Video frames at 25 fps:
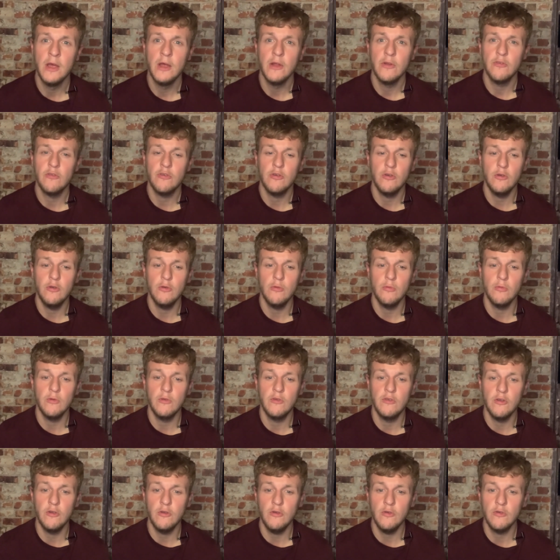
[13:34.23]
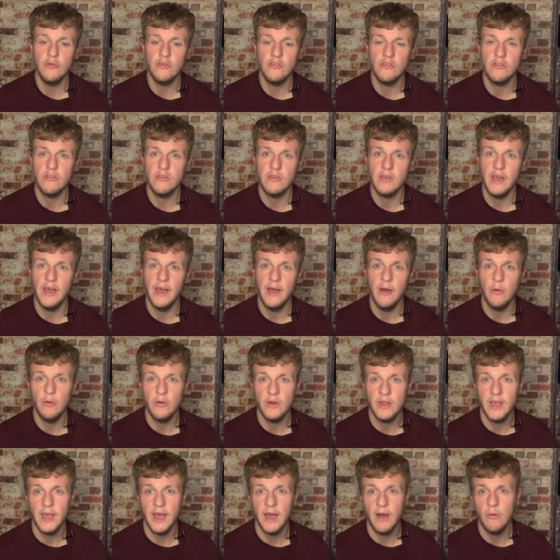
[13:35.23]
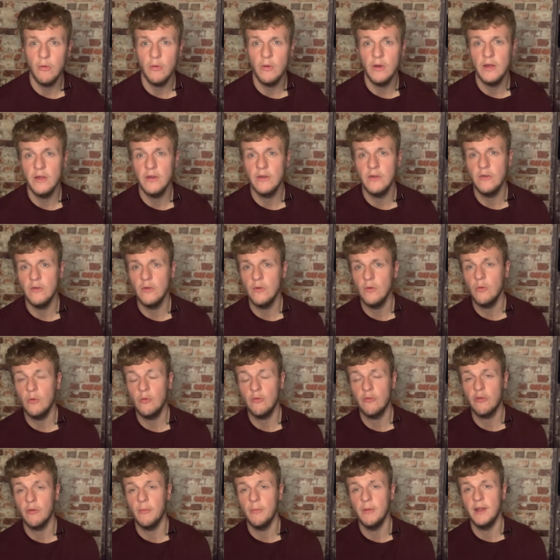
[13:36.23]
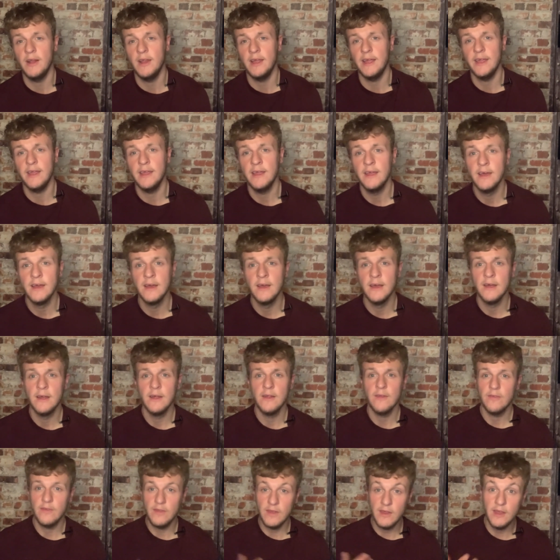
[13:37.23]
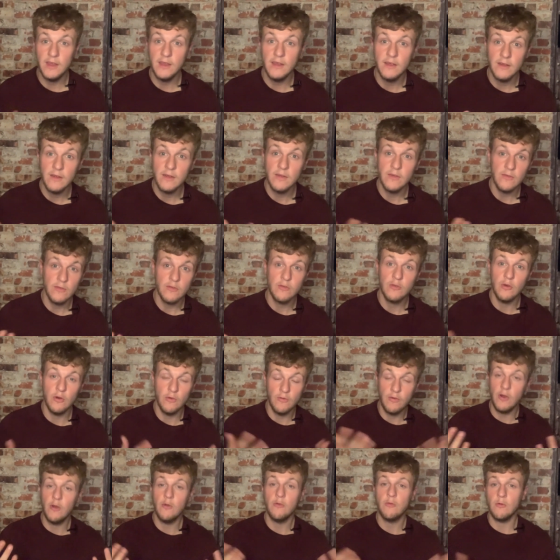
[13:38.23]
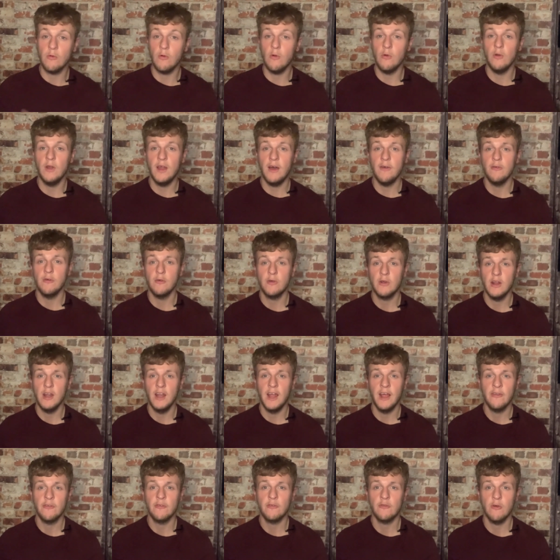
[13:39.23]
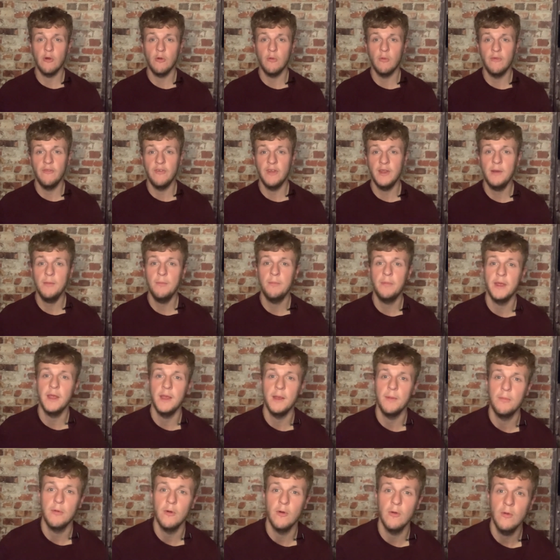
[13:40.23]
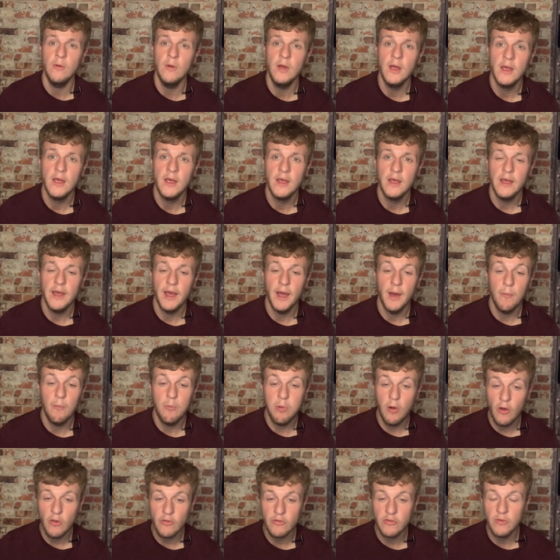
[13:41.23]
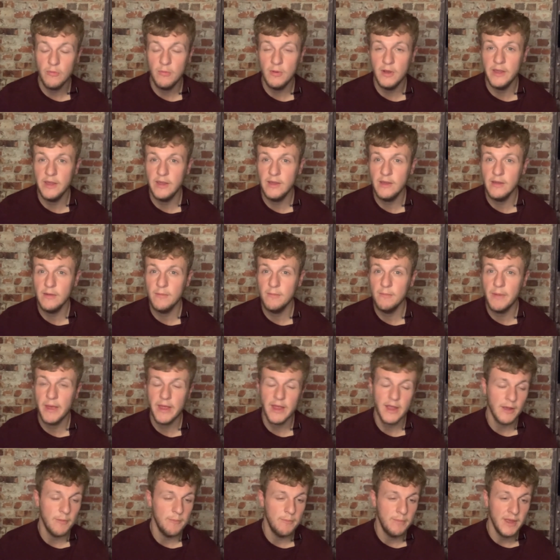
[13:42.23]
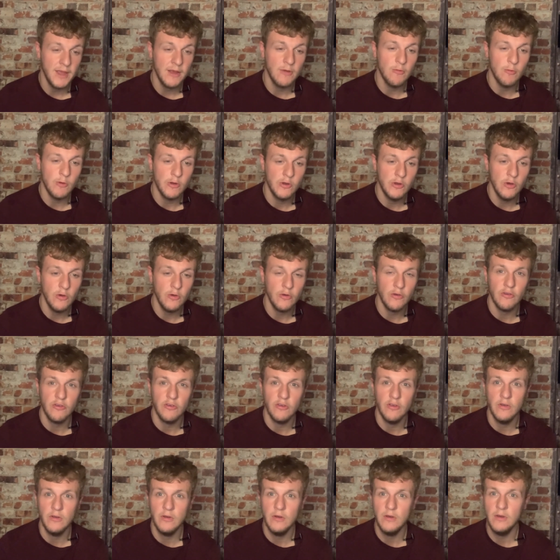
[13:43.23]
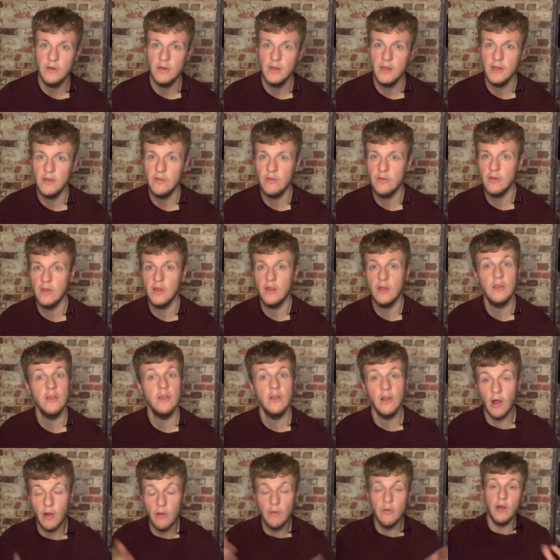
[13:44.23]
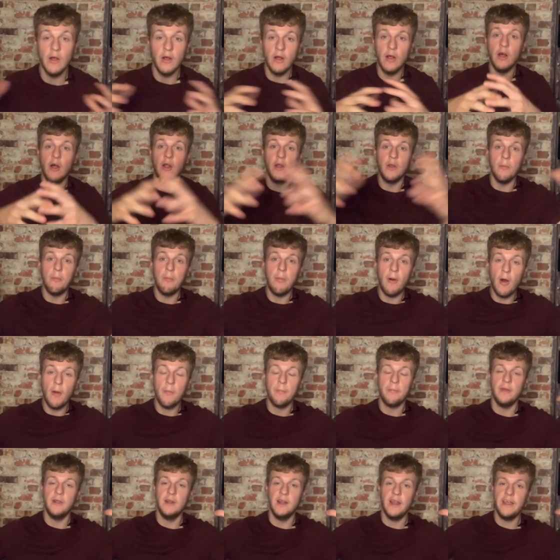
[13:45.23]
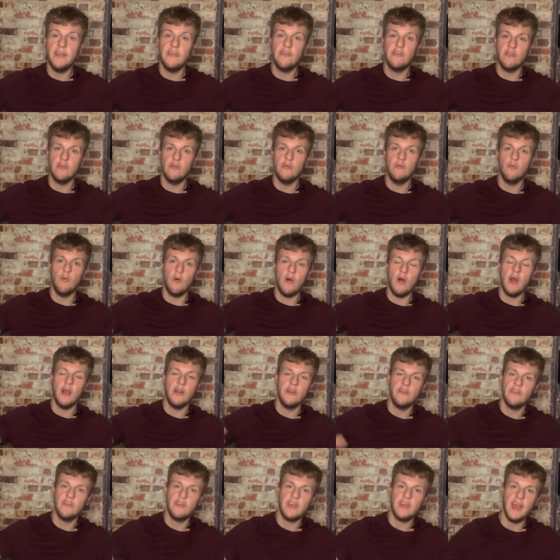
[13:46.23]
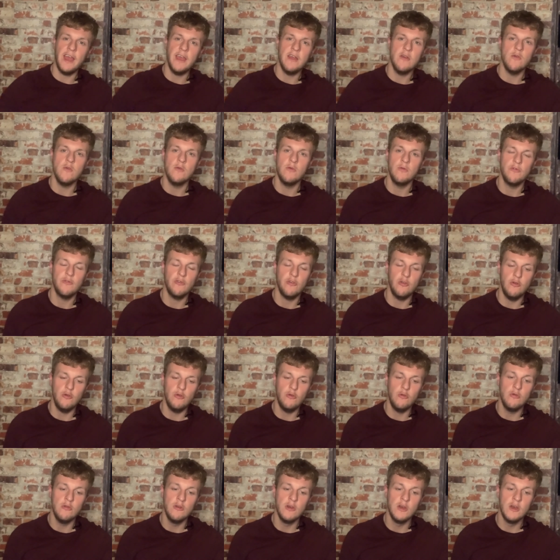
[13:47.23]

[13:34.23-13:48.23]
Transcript: to reduce LDL and ultimately the sort of overall level cholesterol within people and possibly make a big reduction in, in you know on a population wide scale to